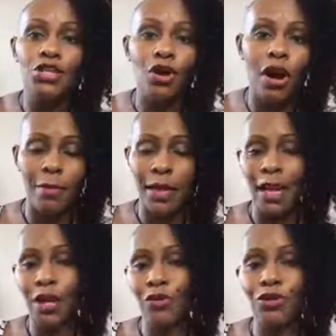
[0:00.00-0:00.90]
sharp
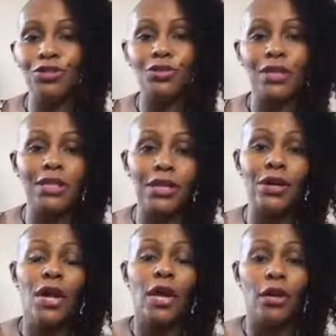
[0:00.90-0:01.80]
and crystal
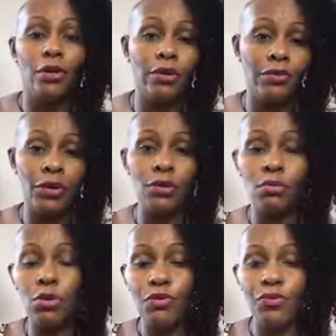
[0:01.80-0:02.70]
clear in order for you
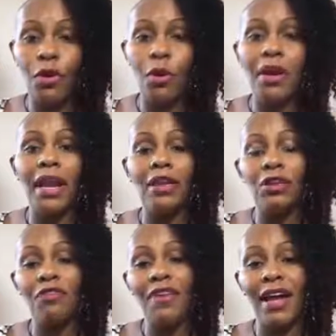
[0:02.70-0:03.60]
to move forward in
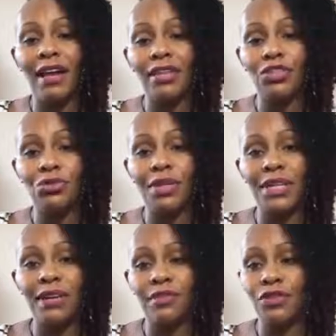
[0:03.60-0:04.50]
your financial
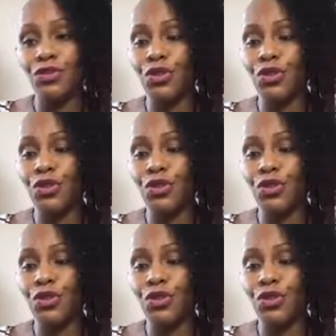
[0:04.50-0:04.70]
endeavors.